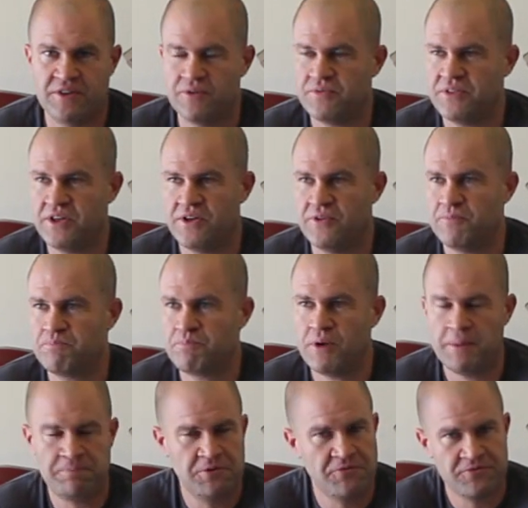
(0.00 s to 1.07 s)
They'll, they'll
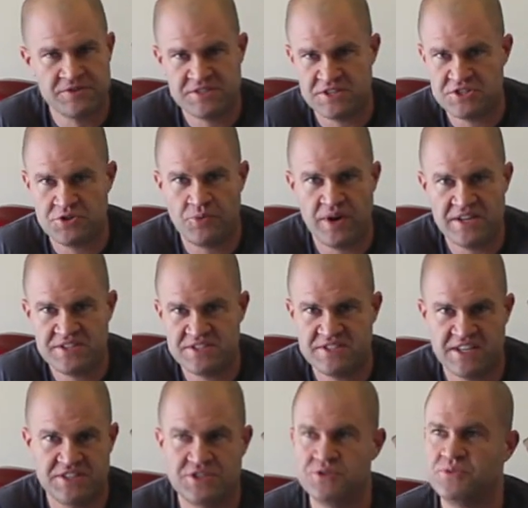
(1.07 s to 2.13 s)
prep you for situations
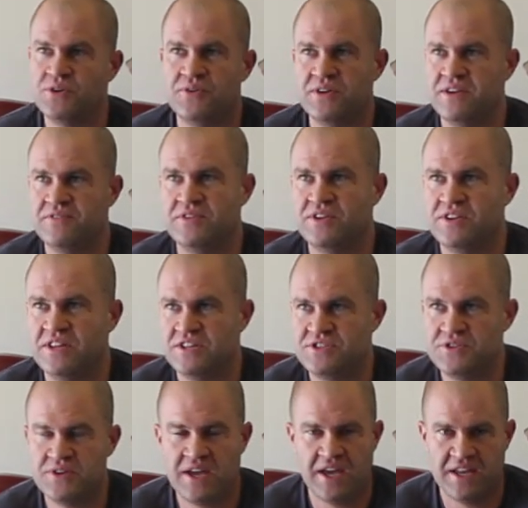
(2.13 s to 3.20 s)
that you don't even that
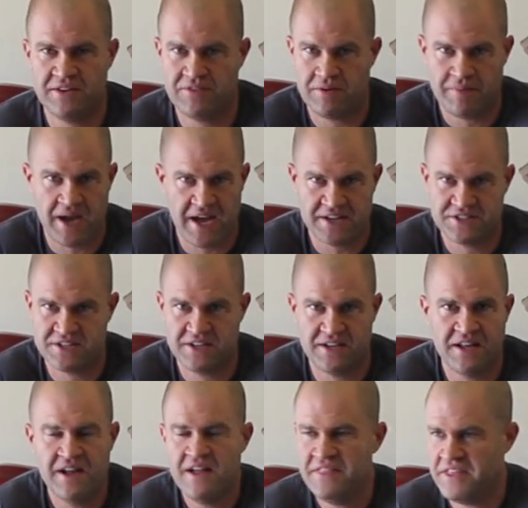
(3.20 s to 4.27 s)
you can't even
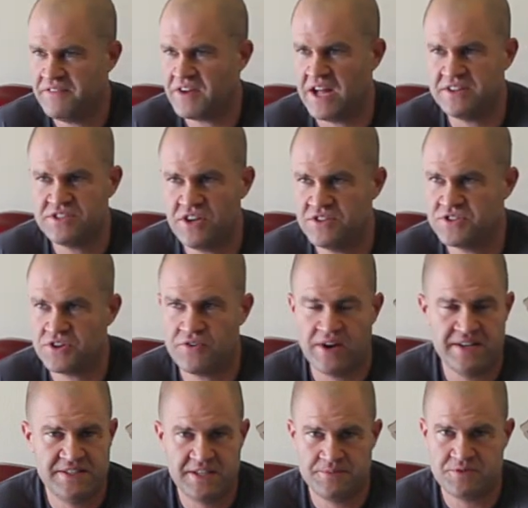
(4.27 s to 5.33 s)
imagine. They've got tons of
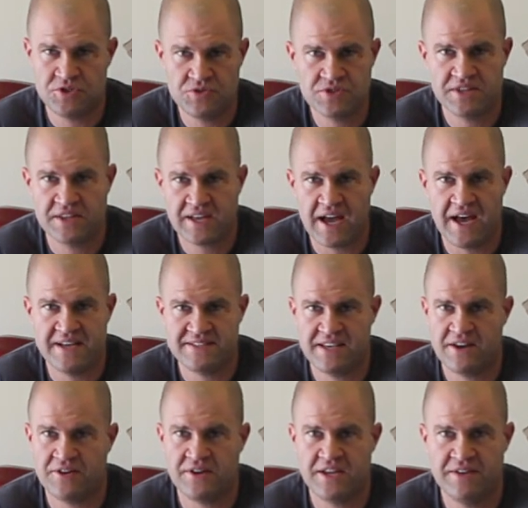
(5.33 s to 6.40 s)
great tips. Usually, the guys
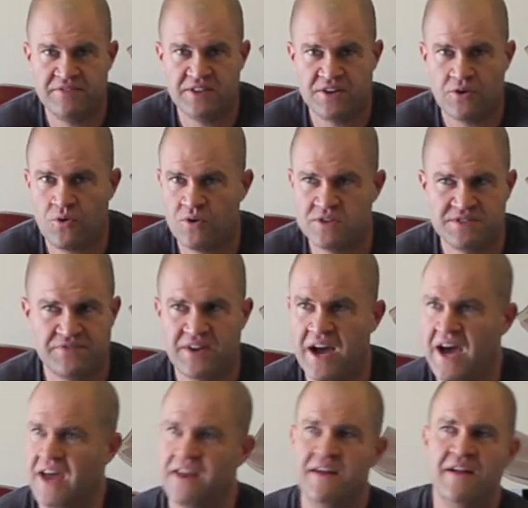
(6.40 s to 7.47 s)
that are given the course have
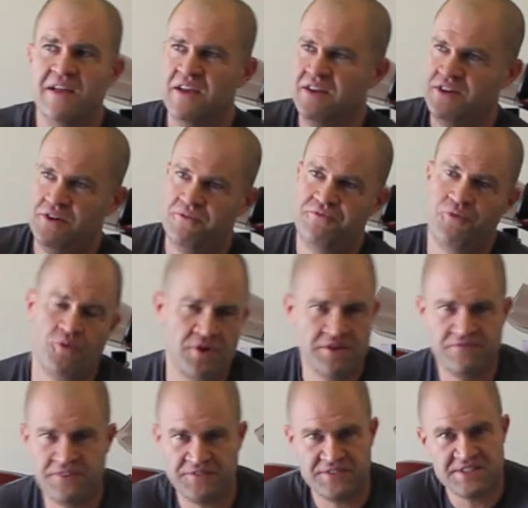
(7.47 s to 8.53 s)
got you know 40,
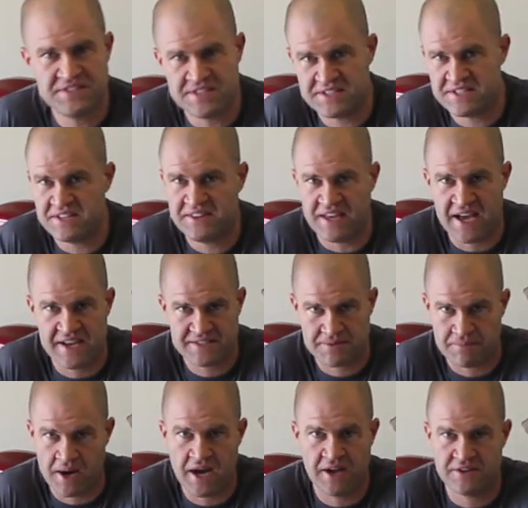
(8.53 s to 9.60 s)
50,
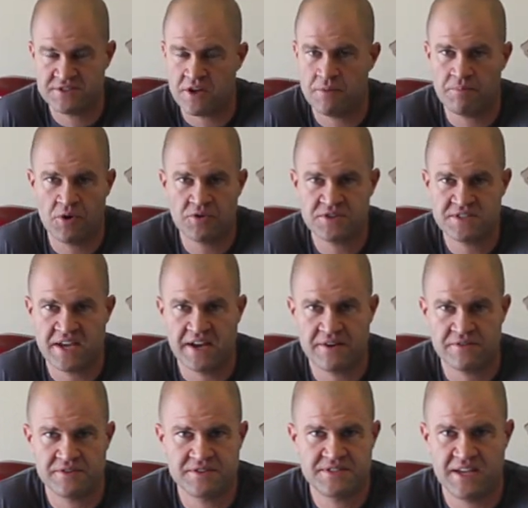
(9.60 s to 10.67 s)
60,000 miles on
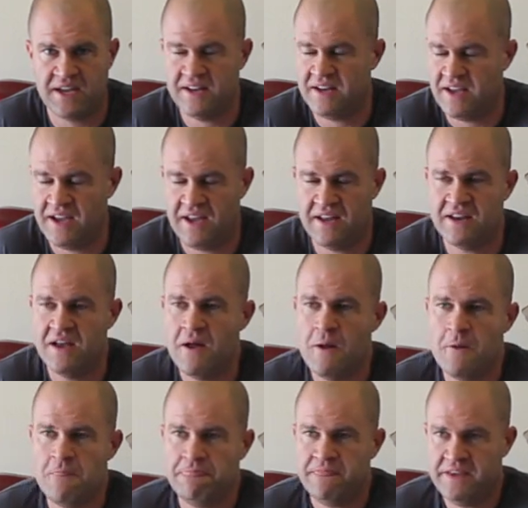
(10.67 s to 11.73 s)
motorcycles and and
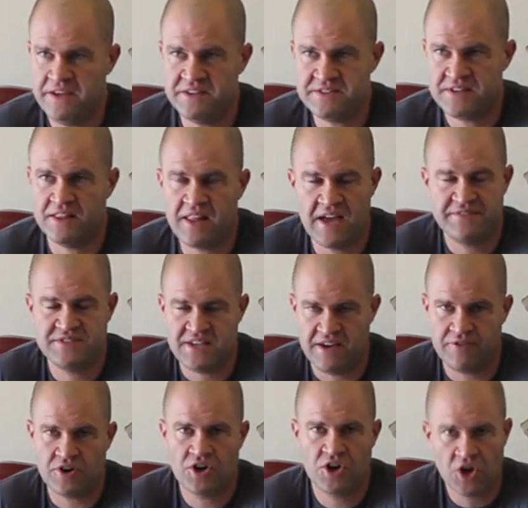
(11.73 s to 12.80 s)
it is a
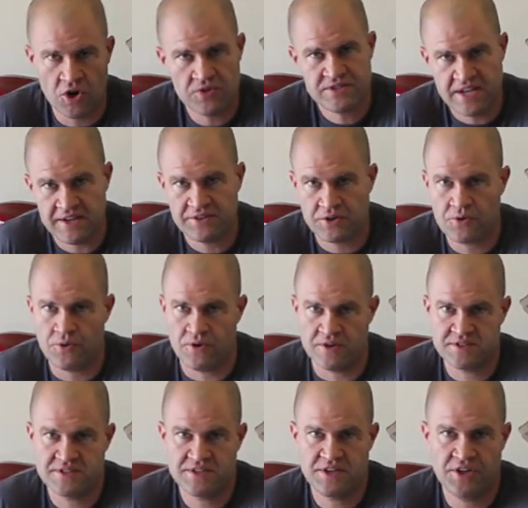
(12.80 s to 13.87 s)
lifesaver. Go take the
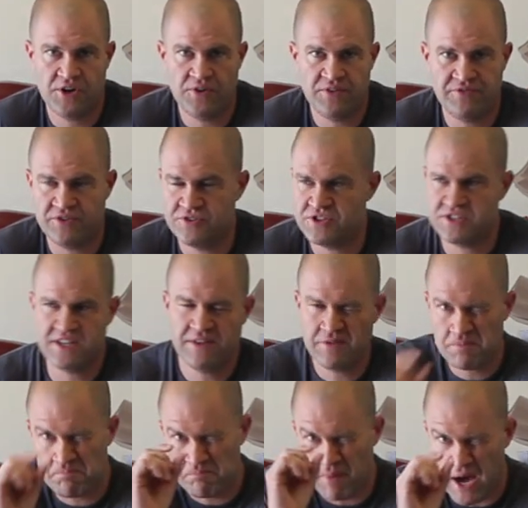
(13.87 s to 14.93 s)
course. You know, if you're just
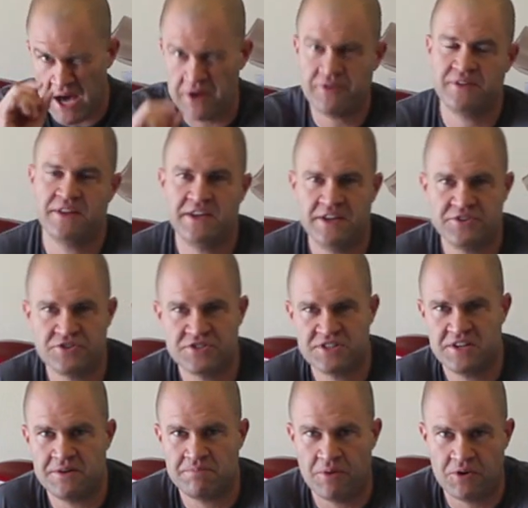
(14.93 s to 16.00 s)
even moderately
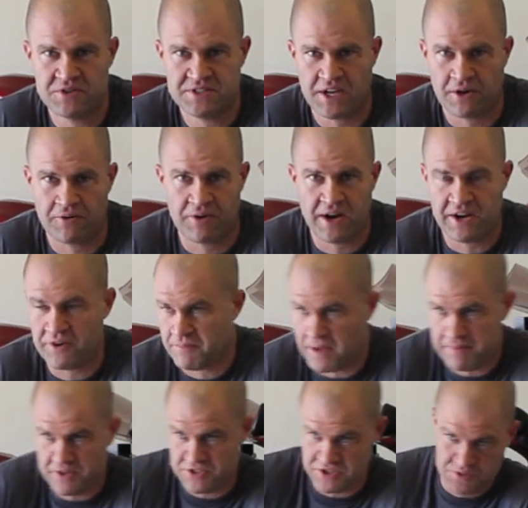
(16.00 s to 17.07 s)
interested in motorcycle riding, or
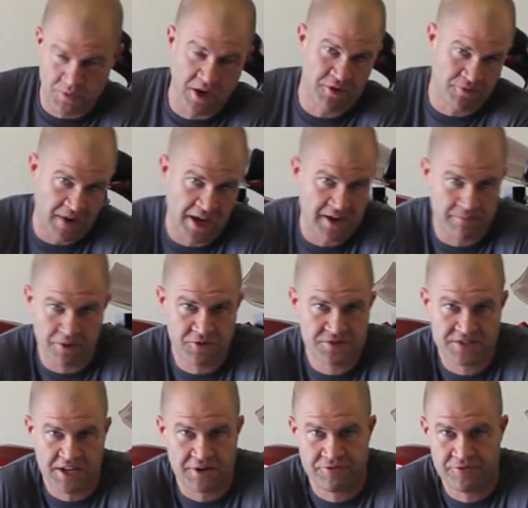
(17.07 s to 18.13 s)
maybe you just want to ride a
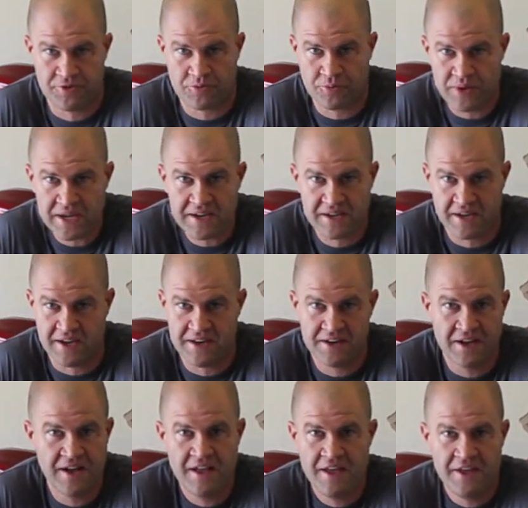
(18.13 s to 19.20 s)
motorcycle for the
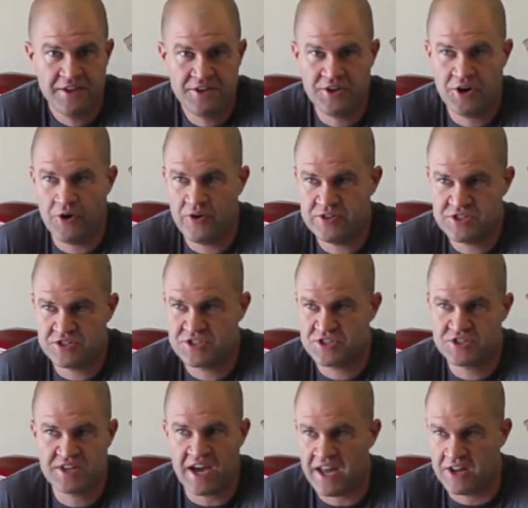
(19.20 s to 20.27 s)
weekend, you know, and just,
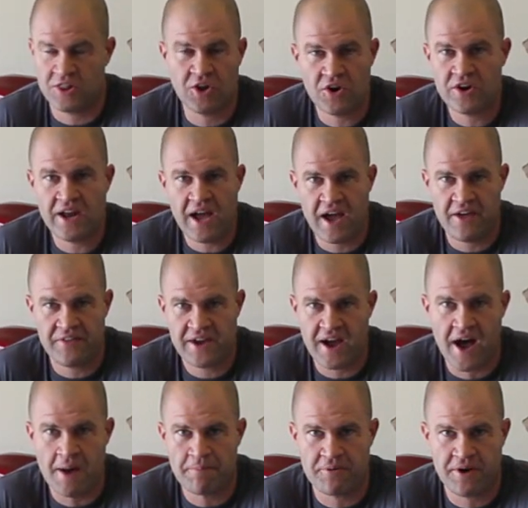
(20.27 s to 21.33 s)
just kind of learn how they
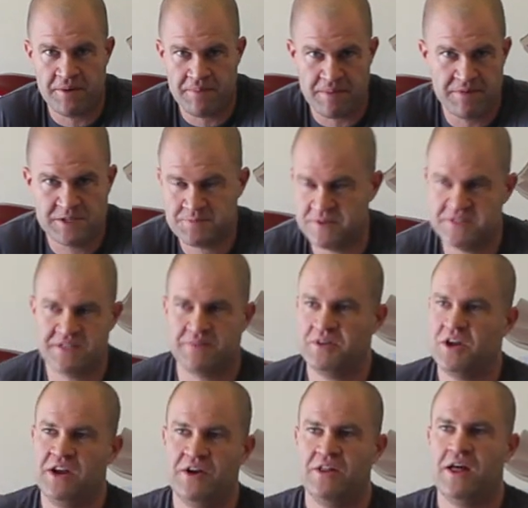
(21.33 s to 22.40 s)
operate. Maybe it's been something,
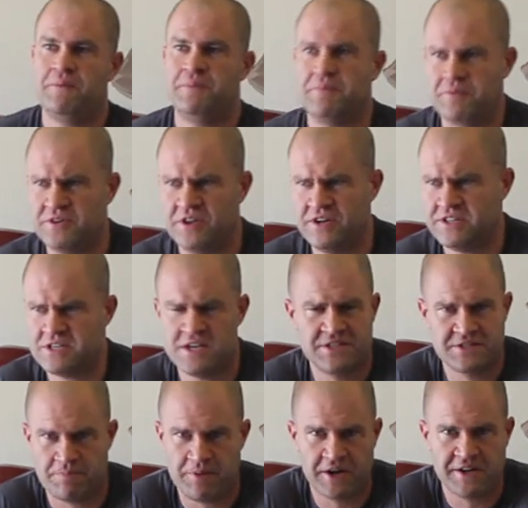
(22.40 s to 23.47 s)
you know, I know a lot of people, you know, it's,
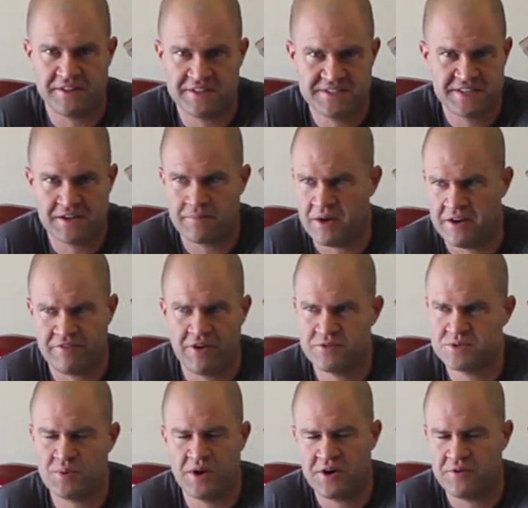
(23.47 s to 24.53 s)
it's a bucket list thing of mine. I've
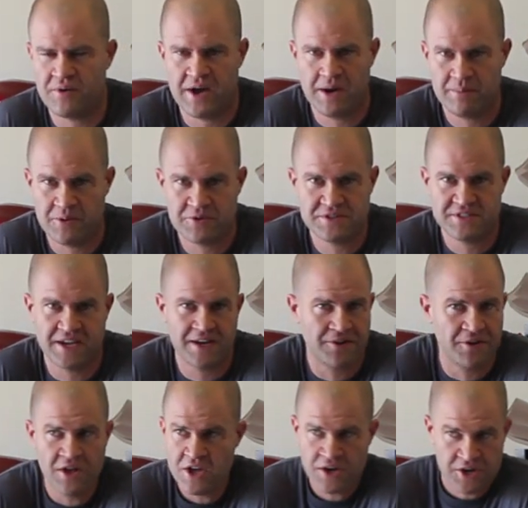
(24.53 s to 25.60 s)
always wanted to ride a
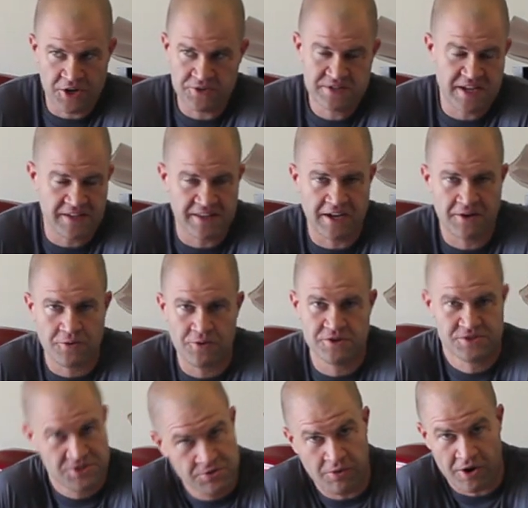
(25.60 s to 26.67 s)
motorcycle. Go take that
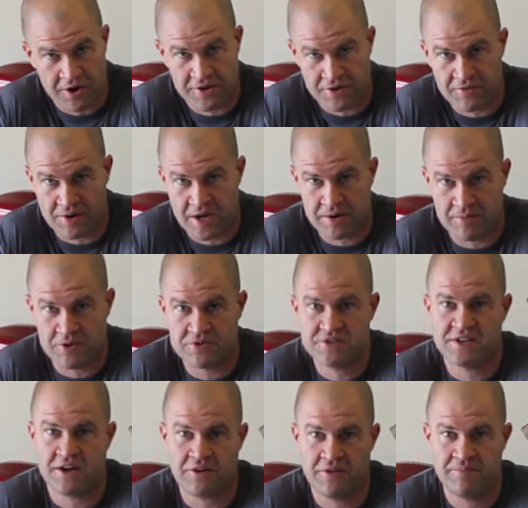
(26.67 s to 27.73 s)
course. You are going to ride a
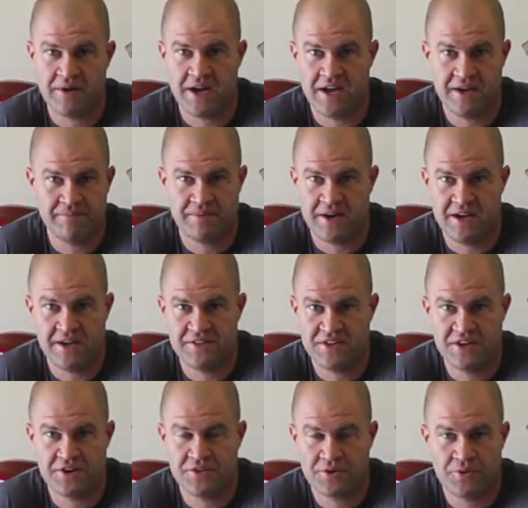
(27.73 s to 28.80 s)
motorcycle by, by the
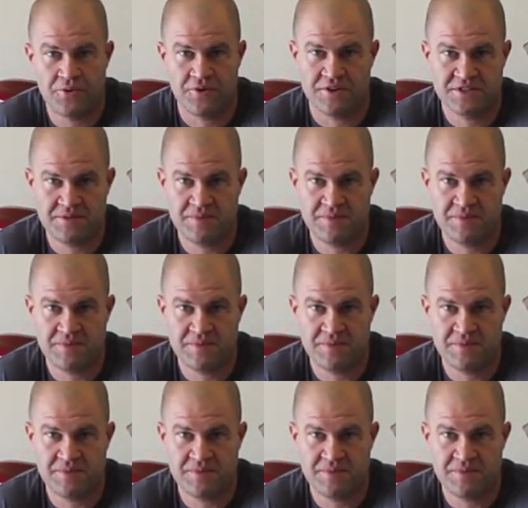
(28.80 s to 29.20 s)
end of the course.